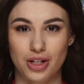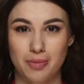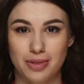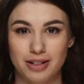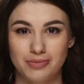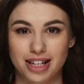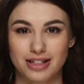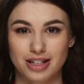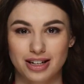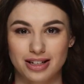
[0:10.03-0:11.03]
Open
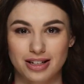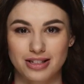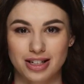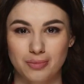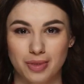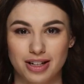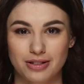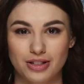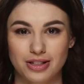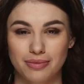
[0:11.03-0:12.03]
event in Indian
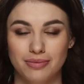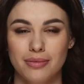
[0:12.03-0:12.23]
Wells.